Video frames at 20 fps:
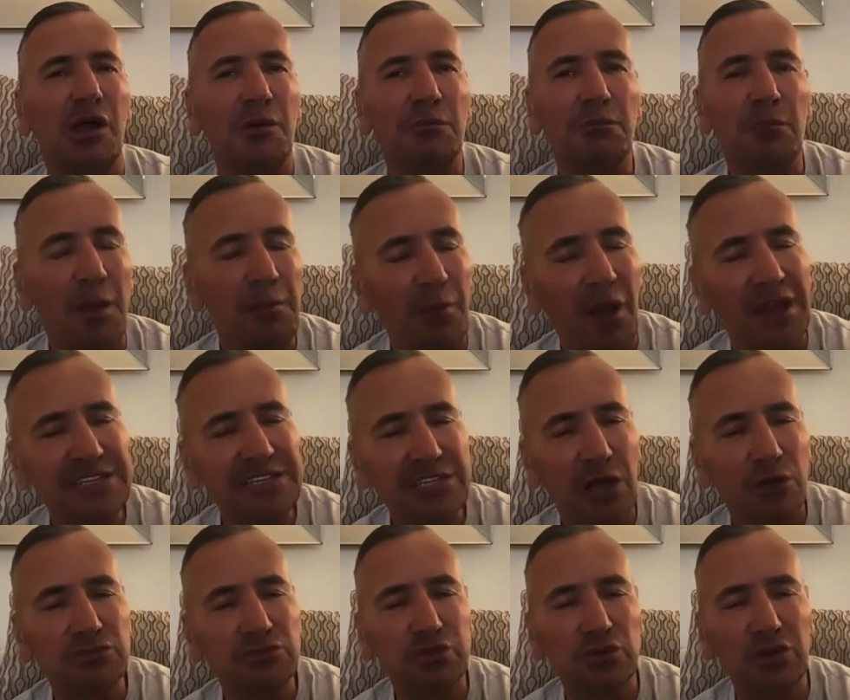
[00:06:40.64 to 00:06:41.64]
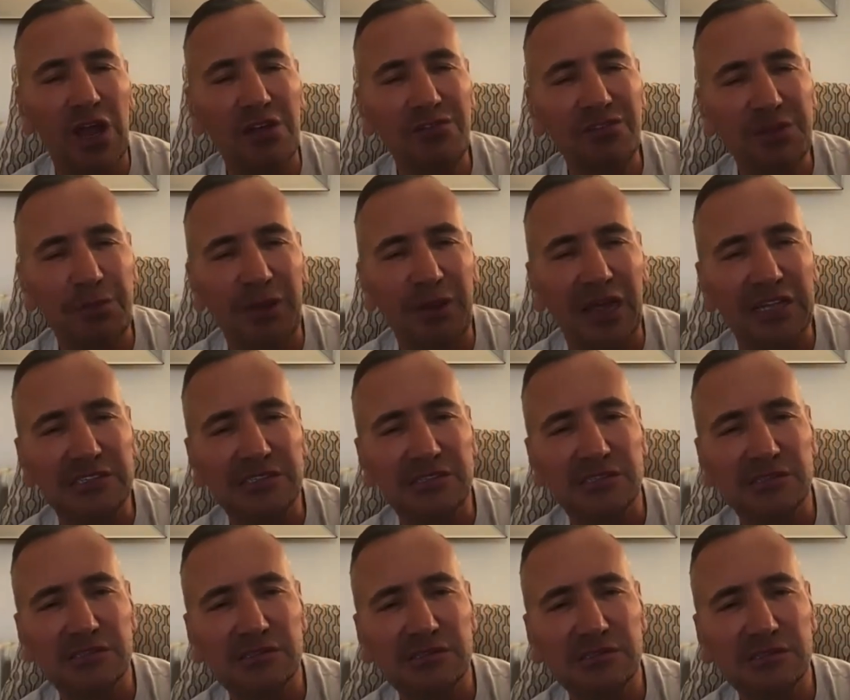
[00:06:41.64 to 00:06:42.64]
my mind goes all over the
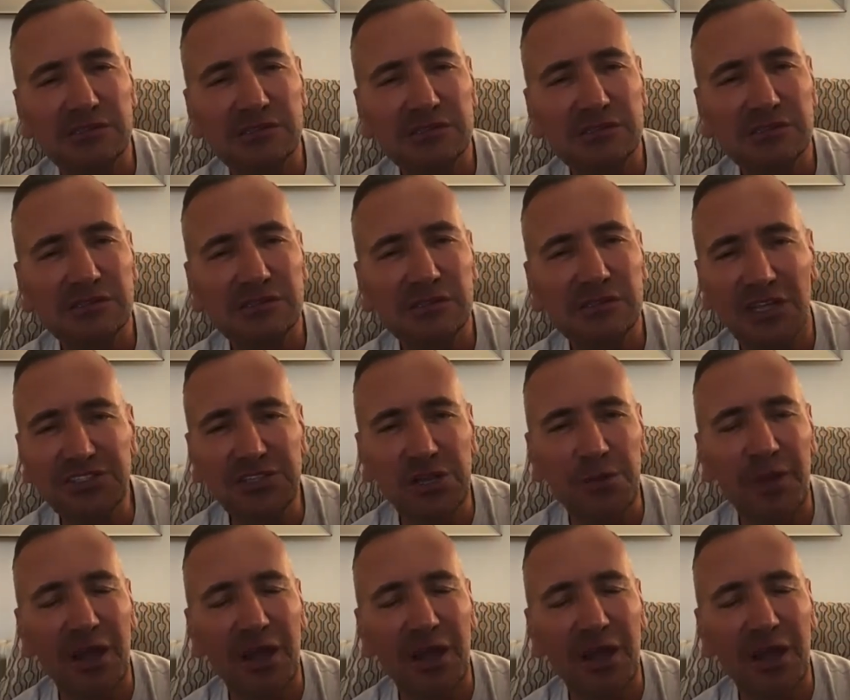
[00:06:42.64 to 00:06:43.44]
place. I don't know